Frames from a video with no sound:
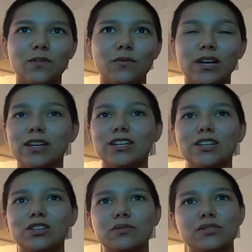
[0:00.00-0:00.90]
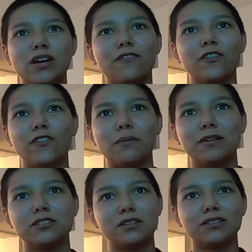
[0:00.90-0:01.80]
When you suffer from
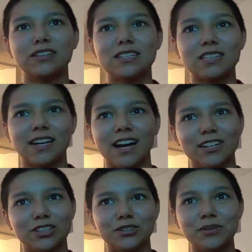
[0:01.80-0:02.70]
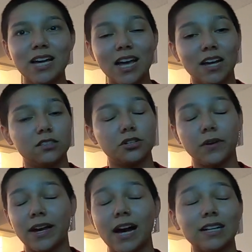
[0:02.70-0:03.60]
mental illness like I do, it's a
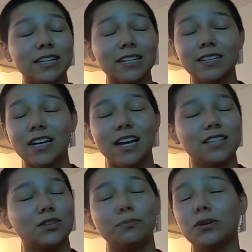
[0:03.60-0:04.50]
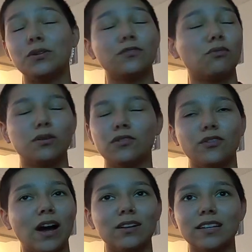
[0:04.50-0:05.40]
great outlet. It's a beautiful,
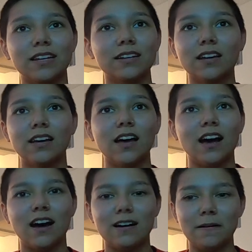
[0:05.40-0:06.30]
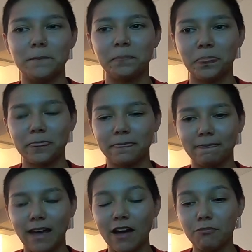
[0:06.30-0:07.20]
beautiful outlet.
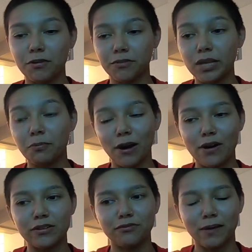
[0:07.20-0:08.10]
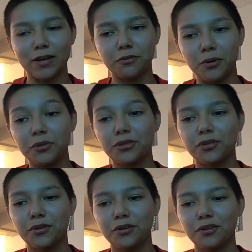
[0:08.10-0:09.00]
I've been really proud of my growth
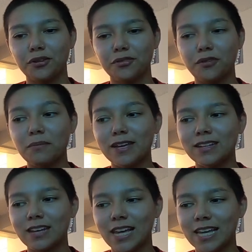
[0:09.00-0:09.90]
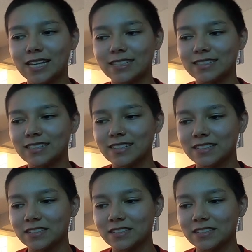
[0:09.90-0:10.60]
from it and